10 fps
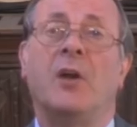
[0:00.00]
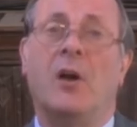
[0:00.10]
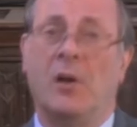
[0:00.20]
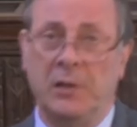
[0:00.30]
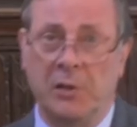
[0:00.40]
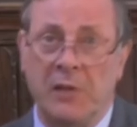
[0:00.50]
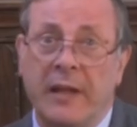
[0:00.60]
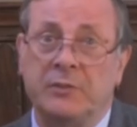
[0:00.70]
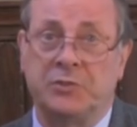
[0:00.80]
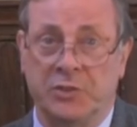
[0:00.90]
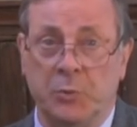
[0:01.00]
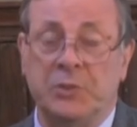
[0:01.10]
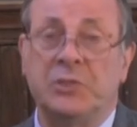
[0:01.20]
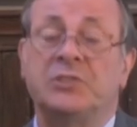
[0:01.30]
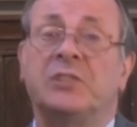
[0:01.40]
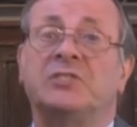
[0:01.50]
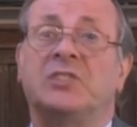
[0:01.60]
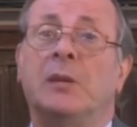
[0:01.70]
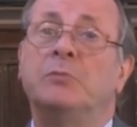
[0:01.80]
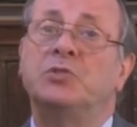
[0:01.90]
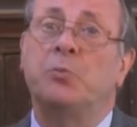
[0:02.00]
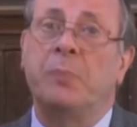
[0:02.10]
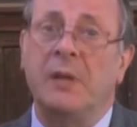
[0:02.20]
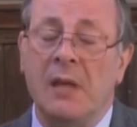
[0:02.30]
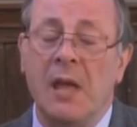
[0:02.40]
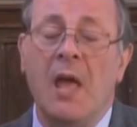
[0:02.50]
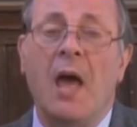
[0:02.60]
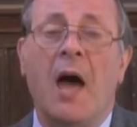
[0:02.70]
in earlier lectures, which is there seems to be